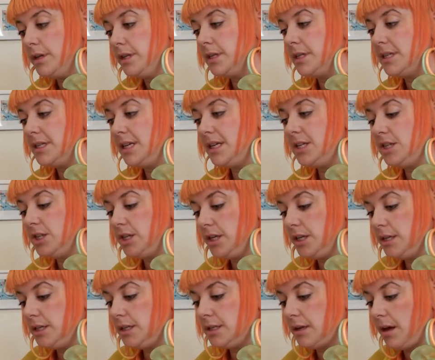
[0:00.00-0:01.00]

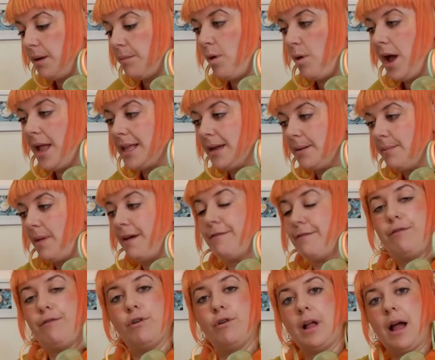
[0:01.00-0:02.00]
stitches. I'm winding my
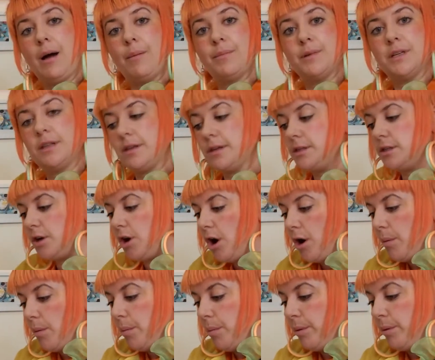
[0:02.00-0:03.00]
foot up to the
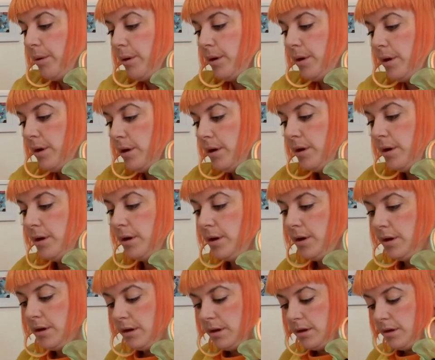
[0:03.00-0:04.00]
top
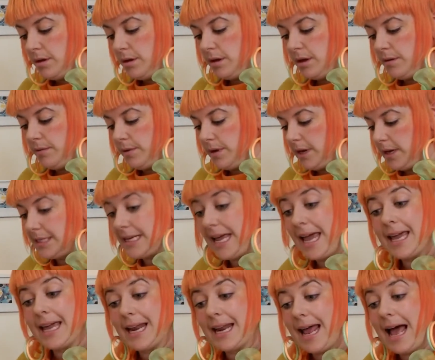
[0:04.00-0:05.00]
when I
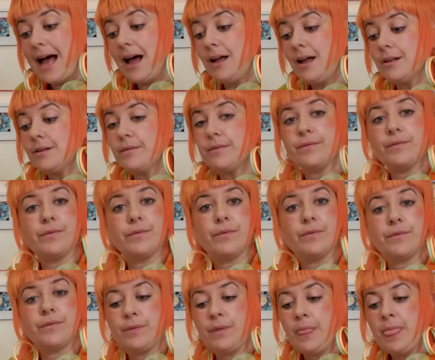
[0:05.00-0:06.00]
take it out.
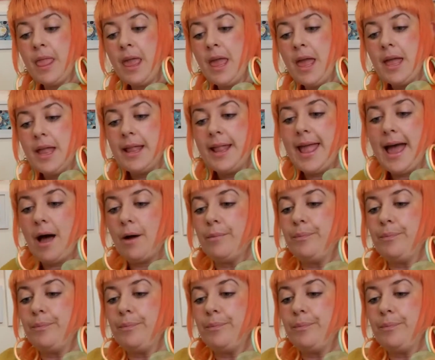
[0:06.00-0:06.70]
Now,